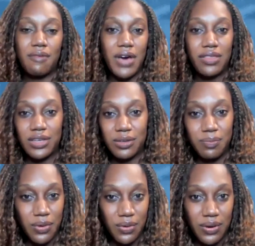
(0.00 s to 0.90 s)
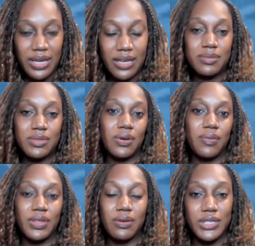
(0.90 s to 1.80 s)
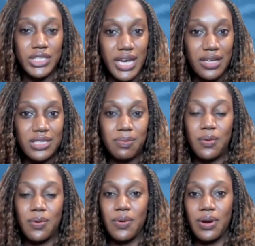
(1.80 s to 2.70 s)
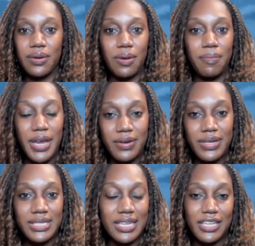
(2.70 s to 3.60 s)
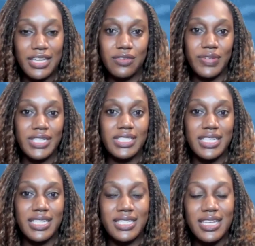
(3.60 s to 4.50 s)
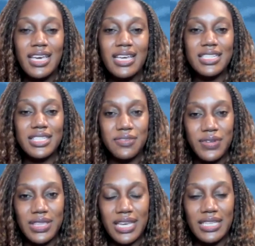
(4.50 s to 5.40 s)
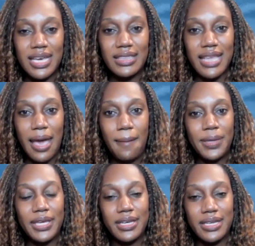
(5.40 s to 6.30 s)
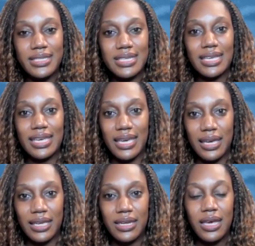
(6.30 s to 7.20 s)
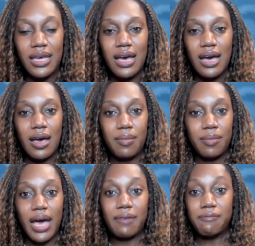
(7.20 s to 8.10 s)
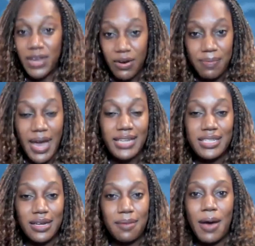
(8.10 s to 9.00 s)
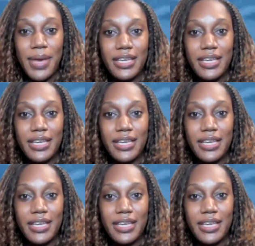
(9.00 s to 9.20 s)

fatherhood programs, or whether it was child support or parenting interventions, just different things like that, because again, I'm very passionate about